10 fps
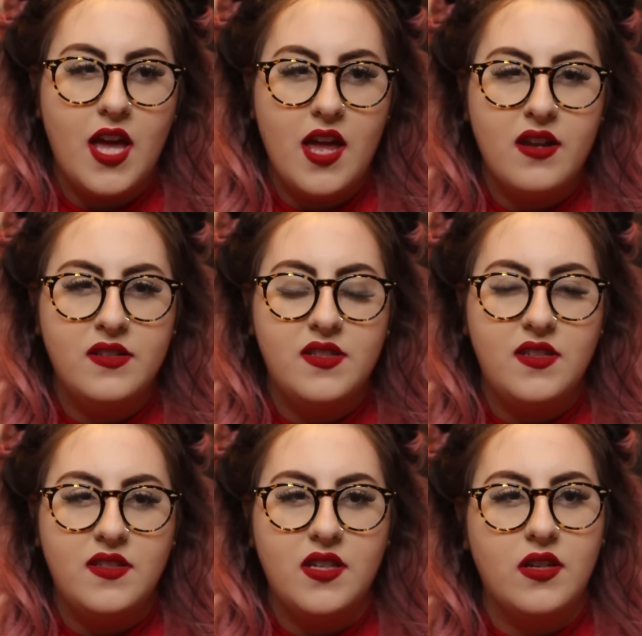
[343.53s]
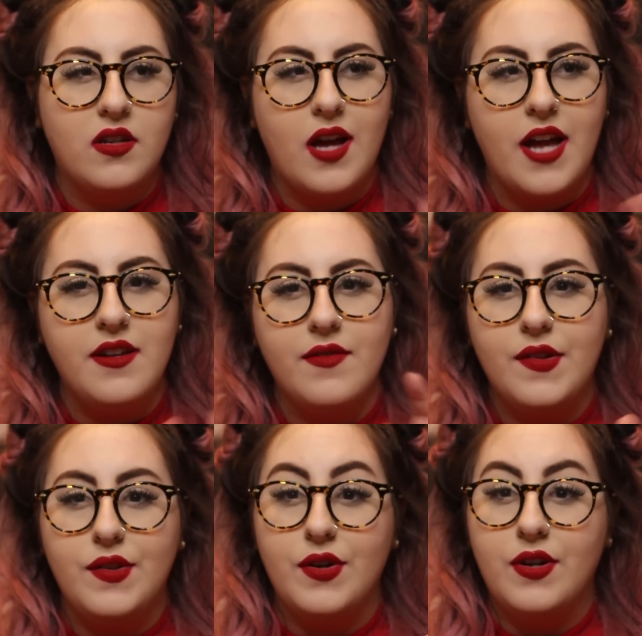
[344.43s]
Hannah and Cece could kind
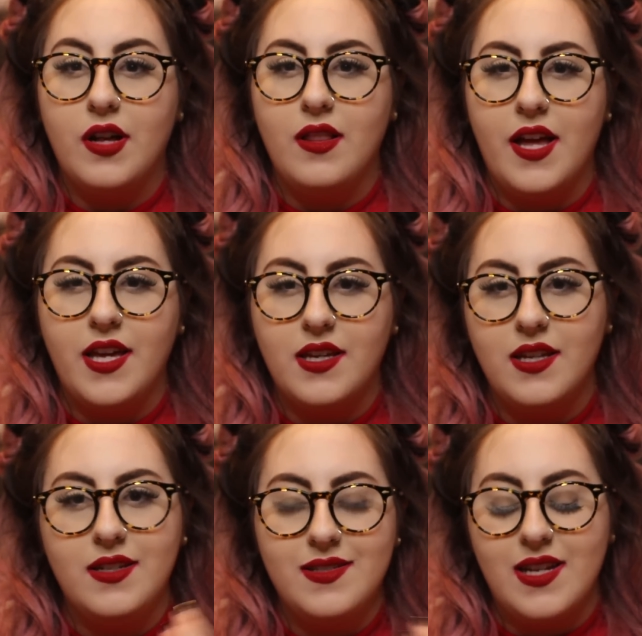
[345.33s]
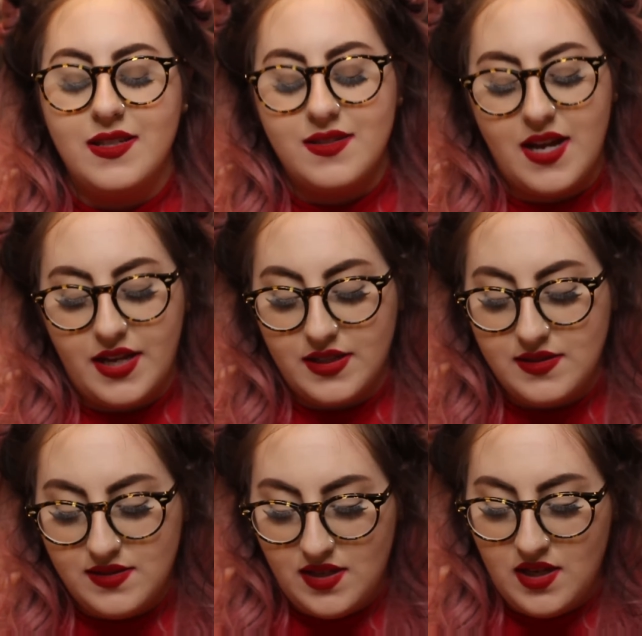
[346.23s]
of look alike in a sense, I could
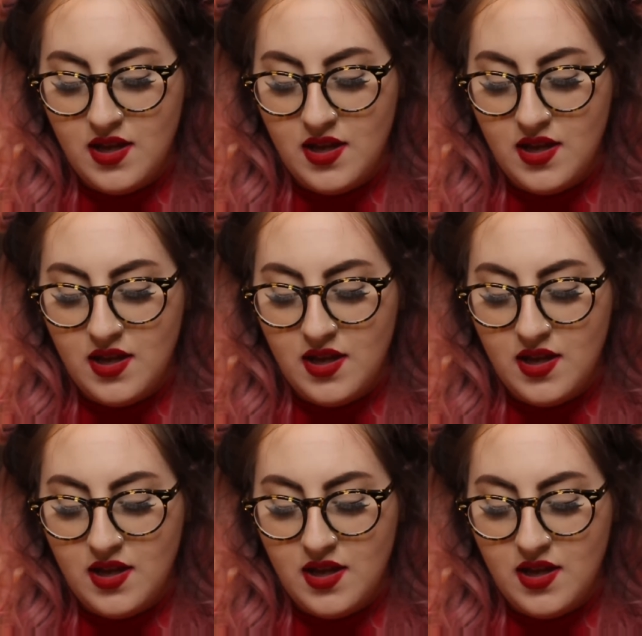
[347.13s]
see.